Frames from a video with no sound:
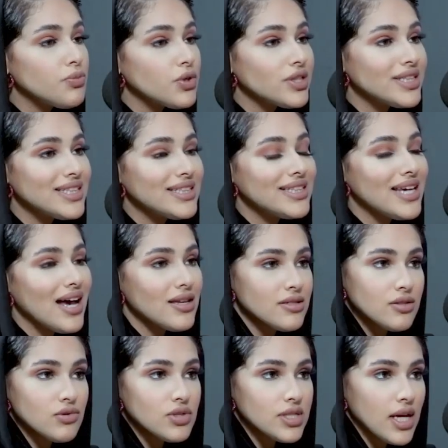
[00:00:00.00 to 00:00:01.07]
importantly,
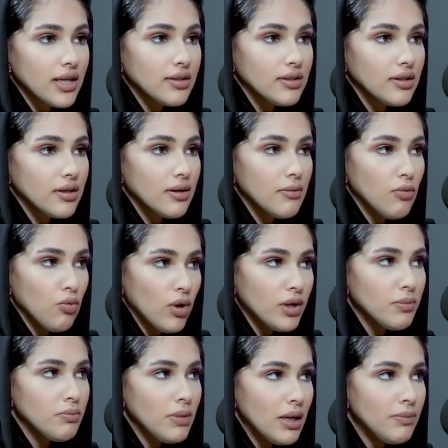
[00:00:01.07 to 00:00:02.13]
as you said,
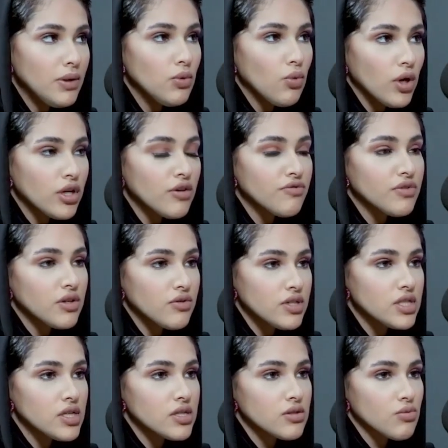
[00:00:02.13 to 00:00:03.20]
maybe one of the
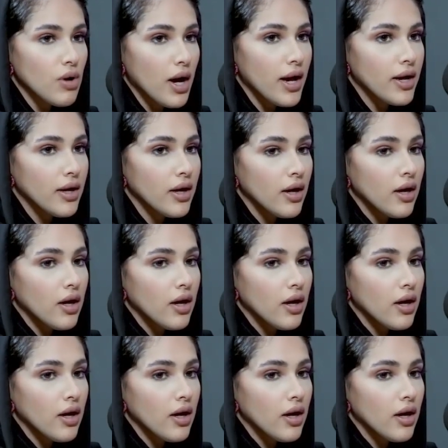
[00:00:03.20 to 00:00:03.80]
reasons why